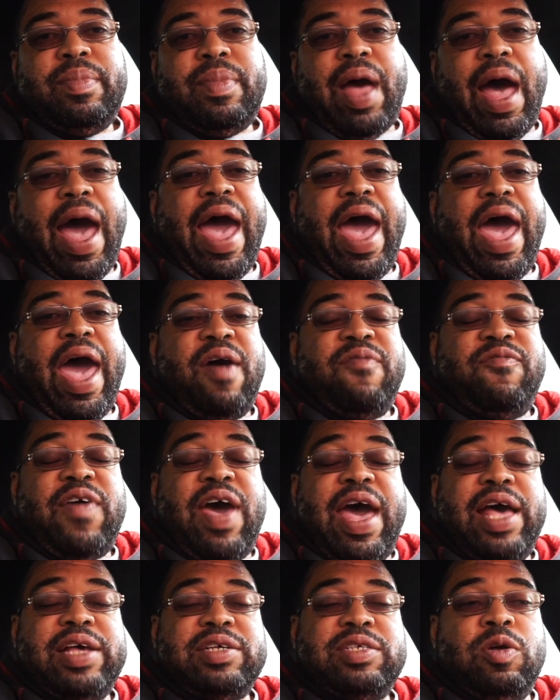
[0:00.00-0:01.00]

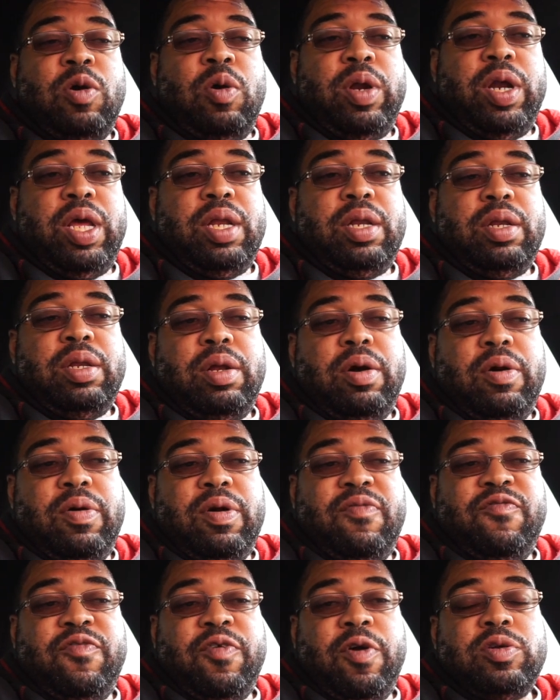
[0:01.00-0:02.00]
half-assed on it on
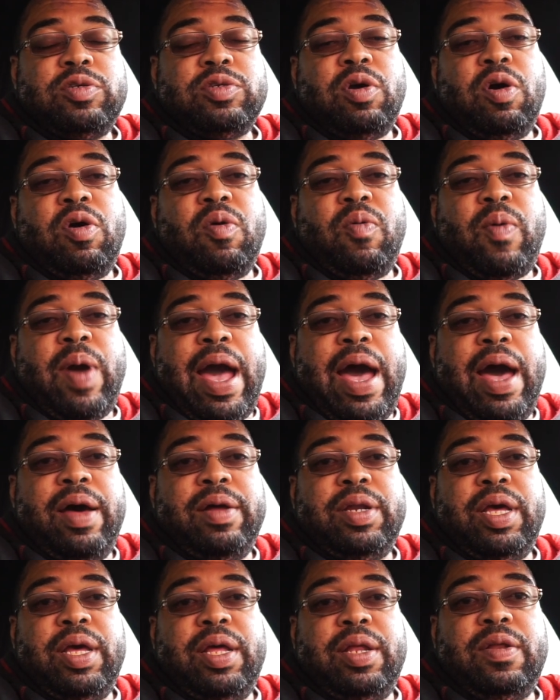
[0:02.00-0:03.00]
the first go
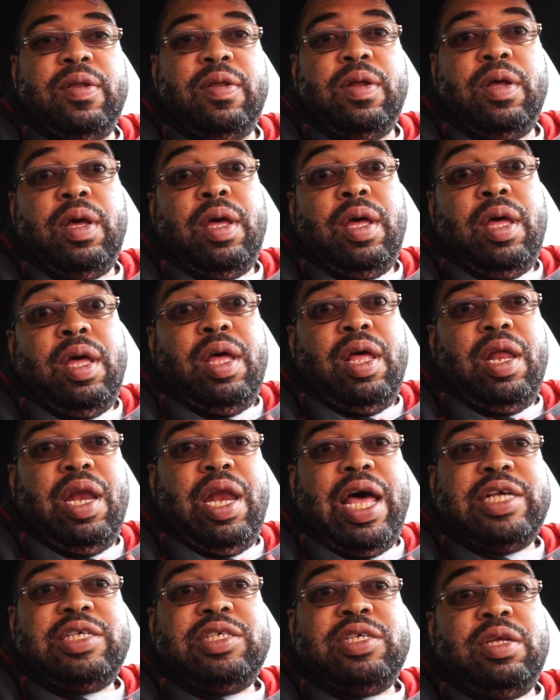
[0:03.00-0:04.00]
around, and
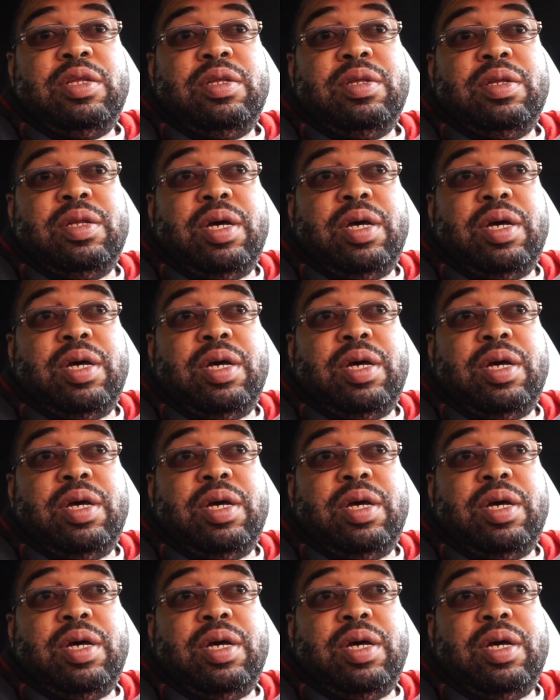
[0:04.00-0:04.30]
lesson